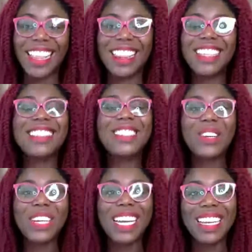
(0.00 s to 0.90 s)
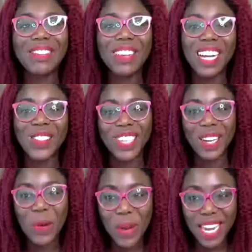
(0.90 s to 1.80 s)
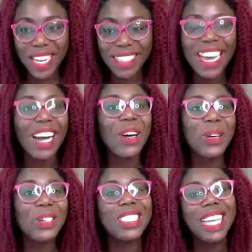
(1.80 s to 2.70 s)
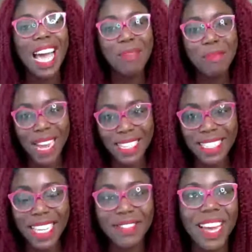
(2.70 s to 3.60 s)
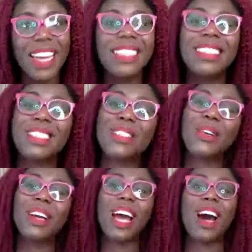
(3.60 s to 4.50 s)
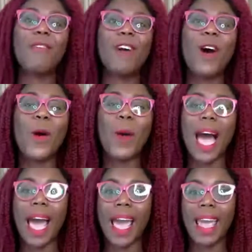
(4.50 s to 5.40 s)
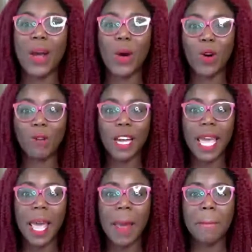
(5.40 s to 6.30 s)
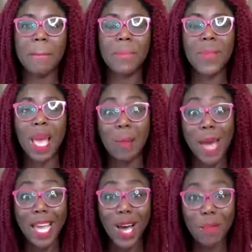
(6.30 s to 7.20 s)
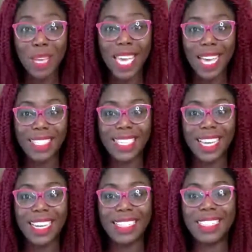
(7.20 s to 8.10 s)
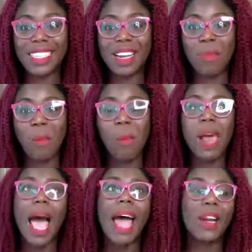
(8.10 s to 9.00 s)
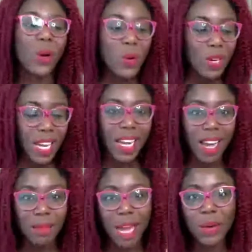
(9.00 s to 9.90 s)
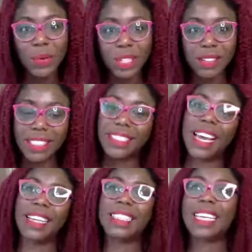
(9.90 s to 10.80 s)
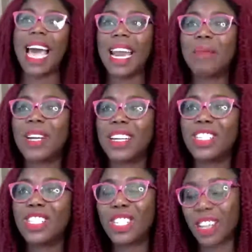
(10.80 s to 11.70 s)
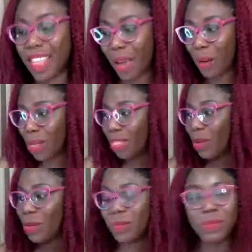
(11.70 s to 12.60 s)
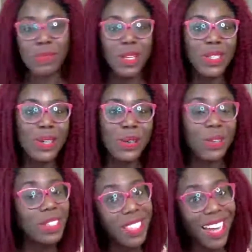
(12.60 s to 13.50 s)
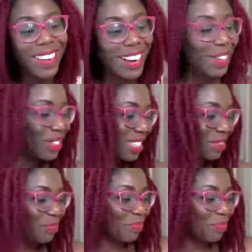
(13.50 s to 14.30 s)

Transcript: This story involves a queen, a coach, and myself. And it's the story of how I overcame my copycat tendency and own in on my own originality. And I'm going to share that with you. So stick around.